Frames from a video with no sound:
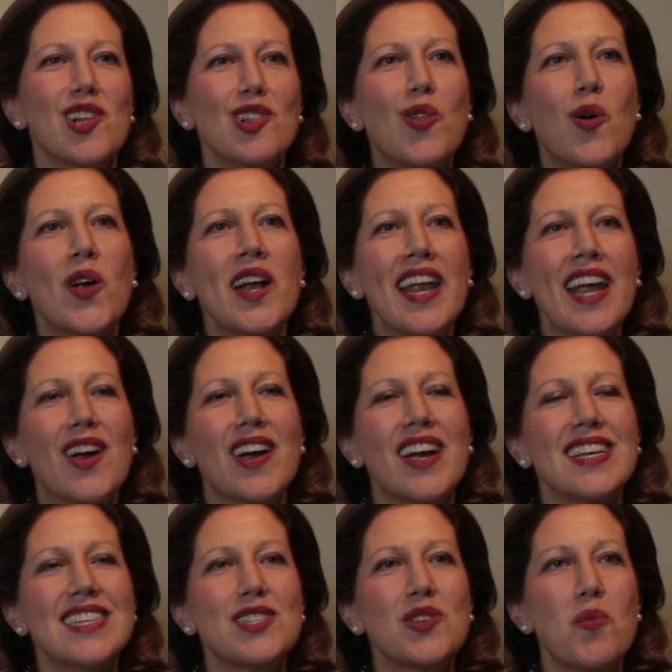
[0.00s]
Lawren
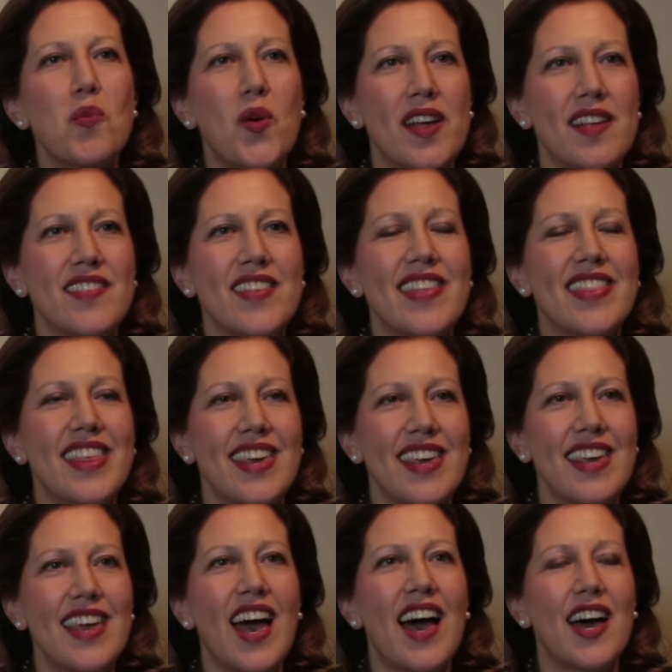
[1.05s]
Harris was
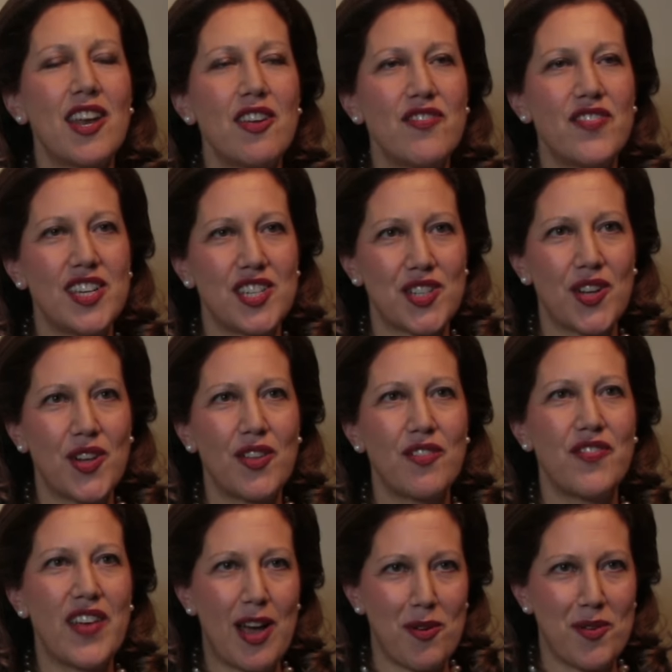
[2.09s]
the unofficial
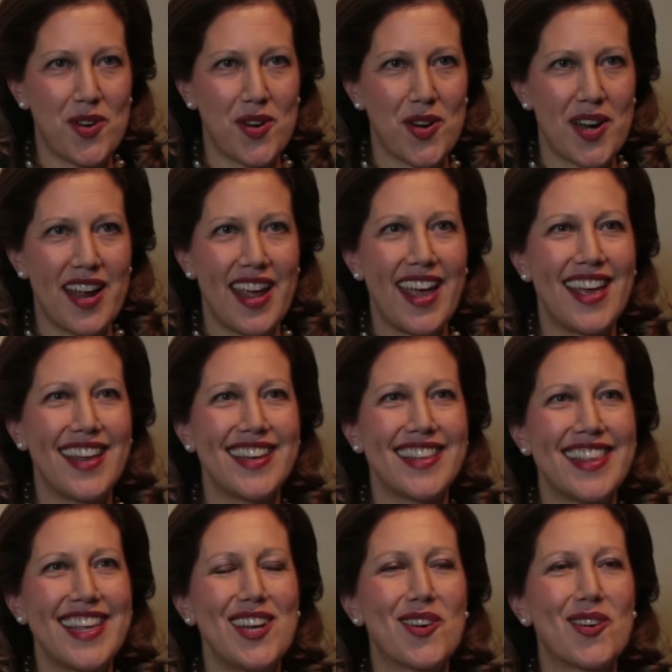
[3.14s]
founder and
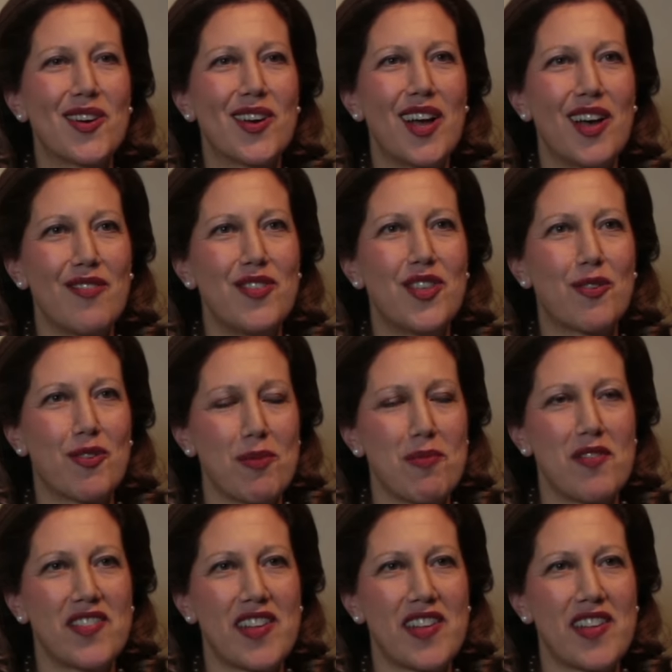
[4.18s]
leader of the Group of